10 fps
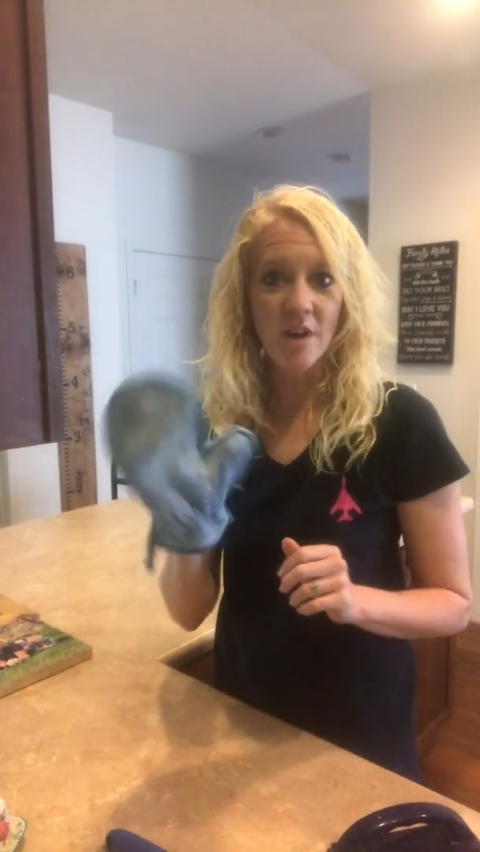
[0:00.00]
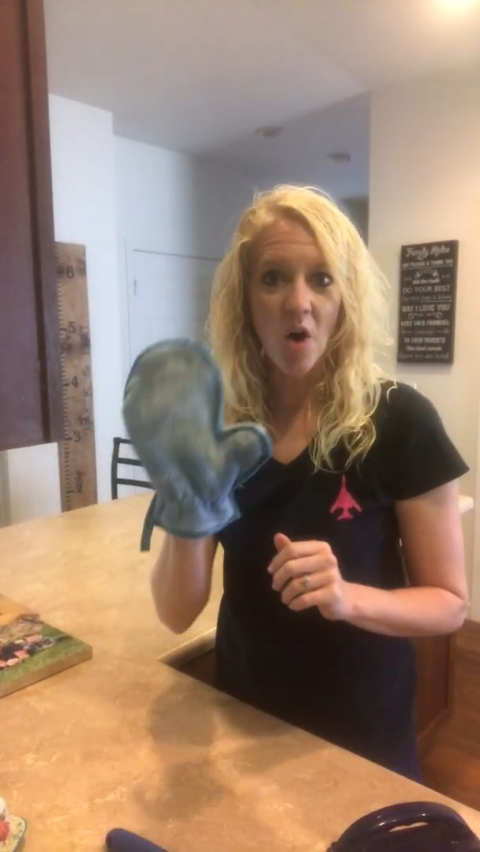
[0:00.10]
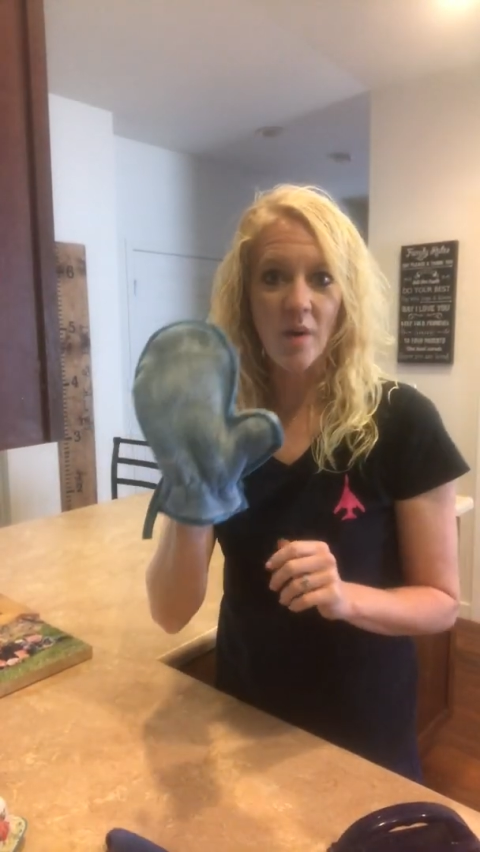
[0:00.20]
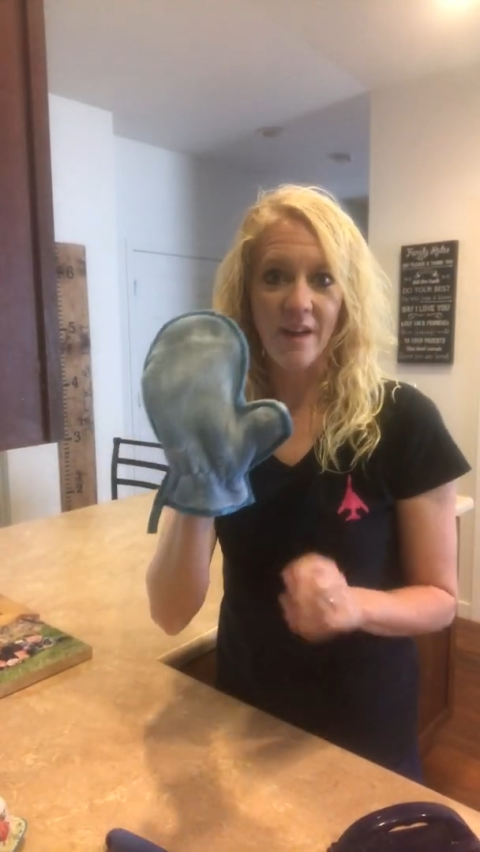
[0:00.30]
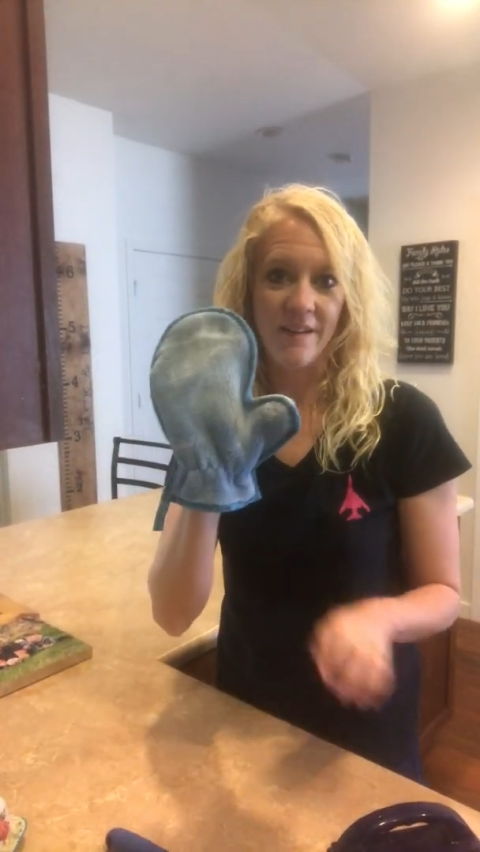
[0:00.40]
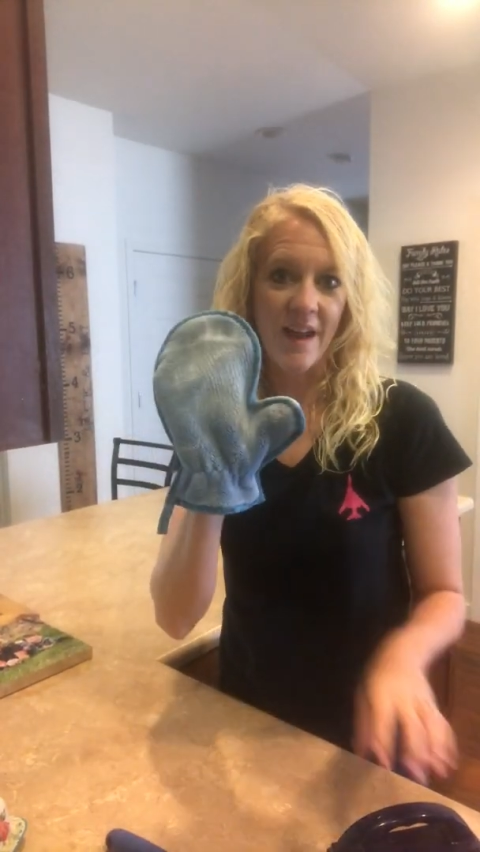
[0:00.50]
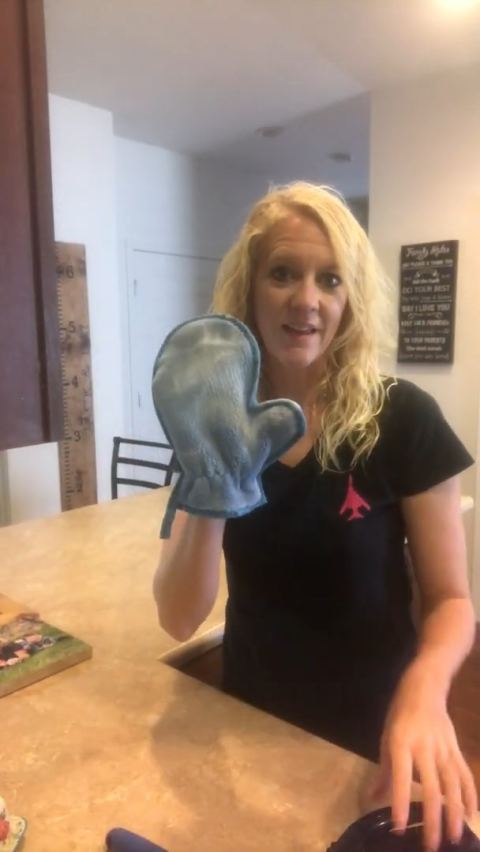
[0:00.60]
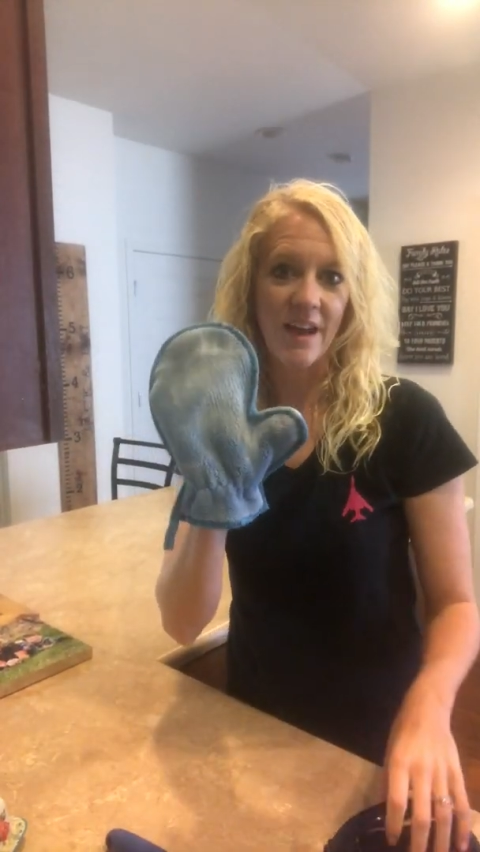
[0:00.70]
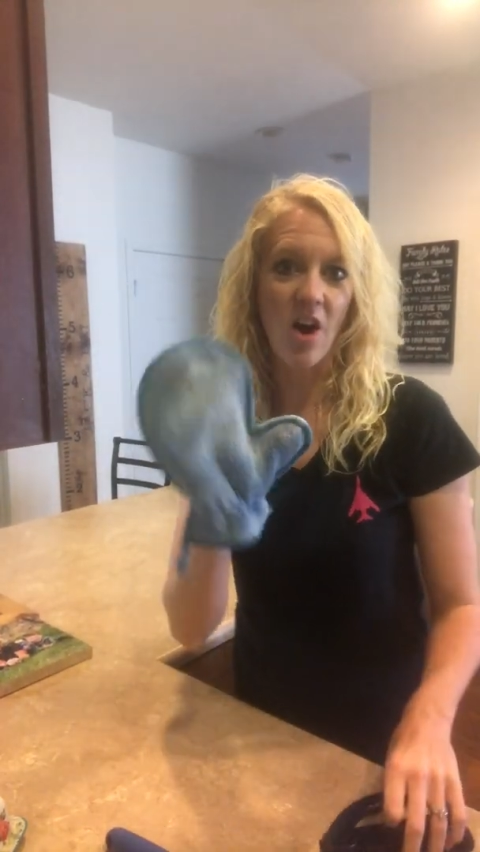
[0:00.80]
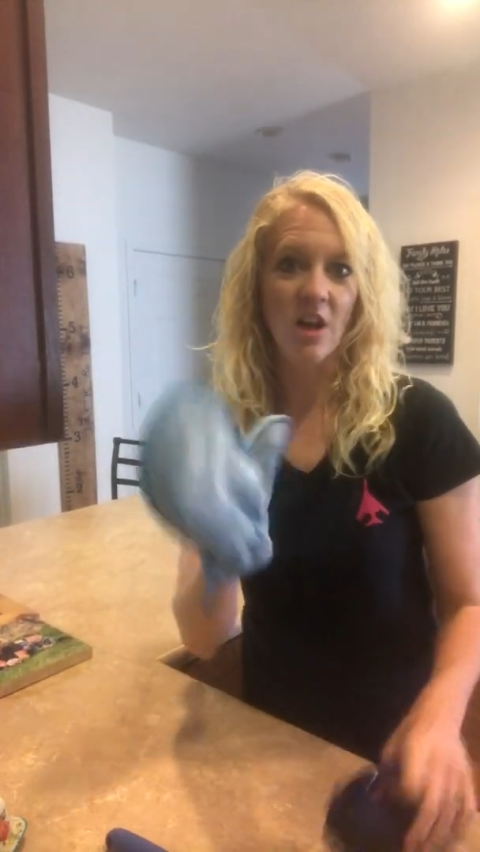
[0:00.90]
going
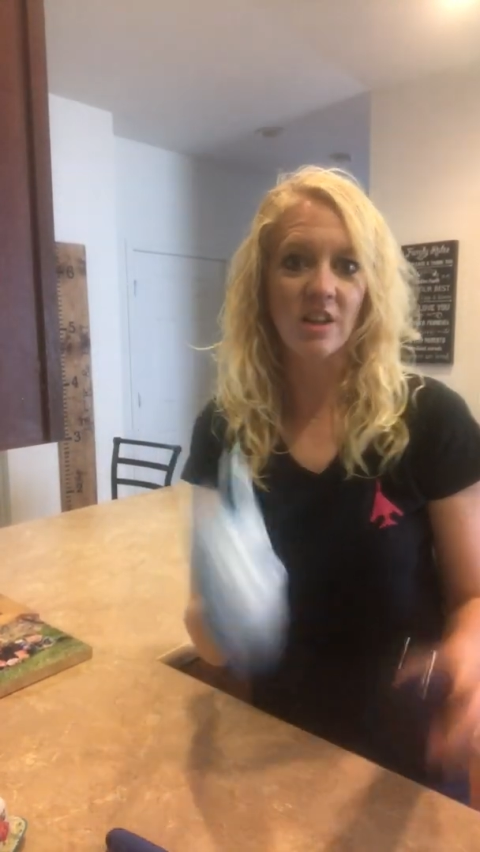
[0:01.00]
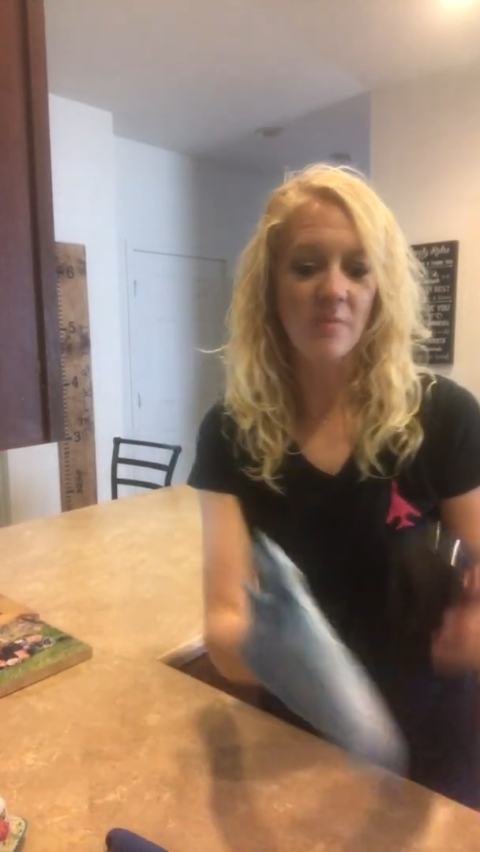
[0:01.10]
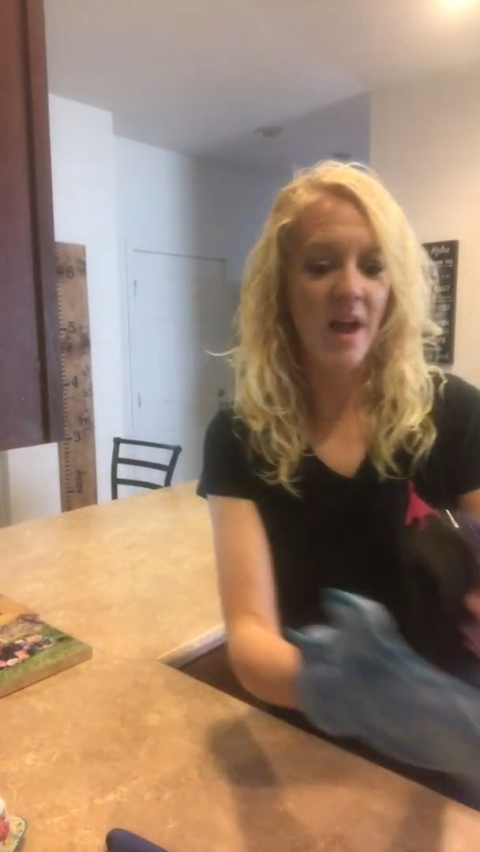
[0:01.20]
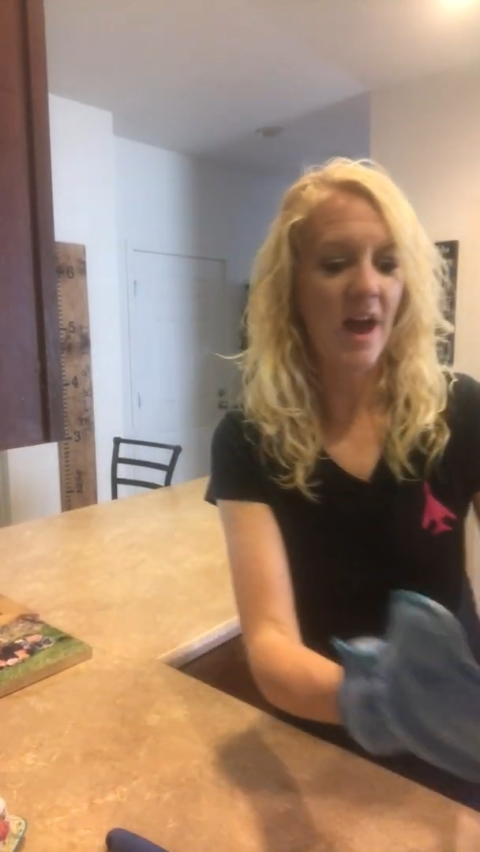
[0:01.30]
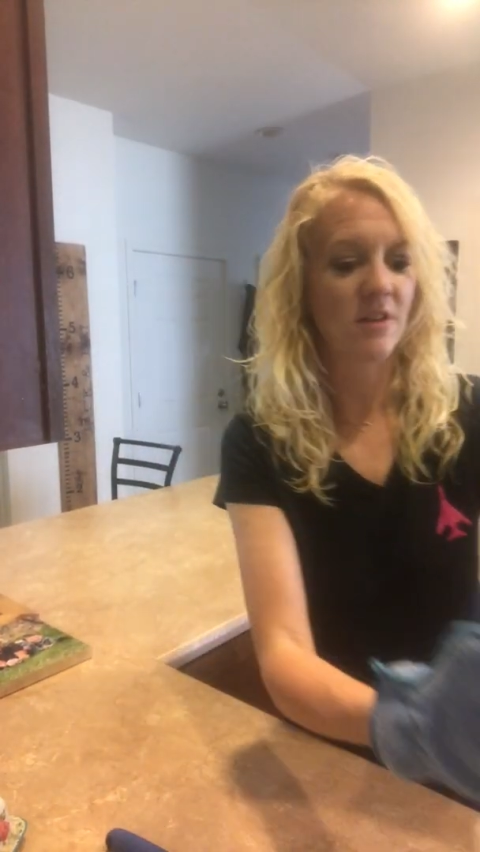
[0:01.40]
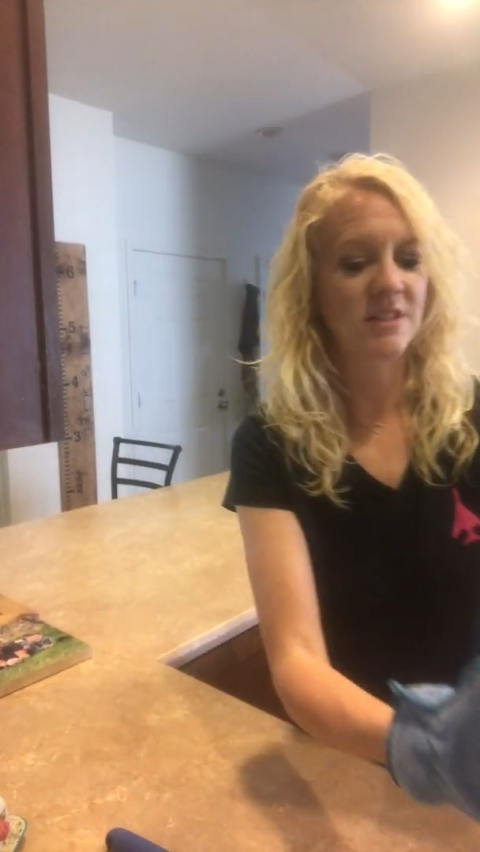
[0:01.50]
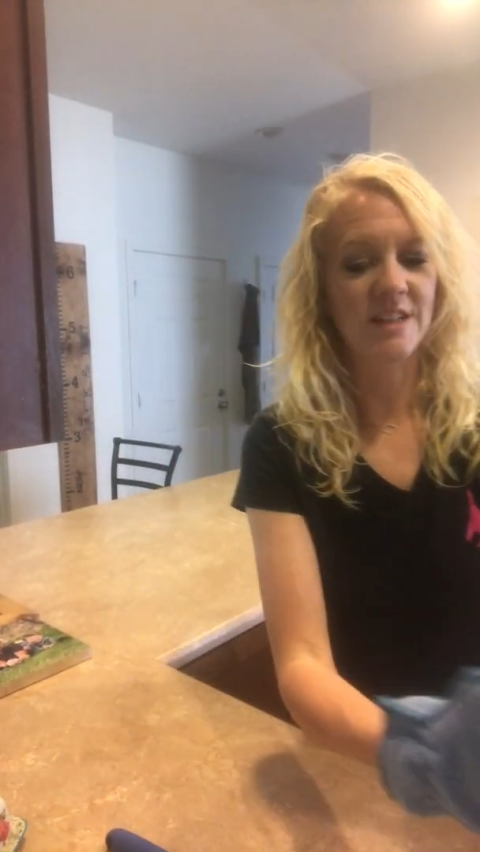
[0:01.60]
and get all of my house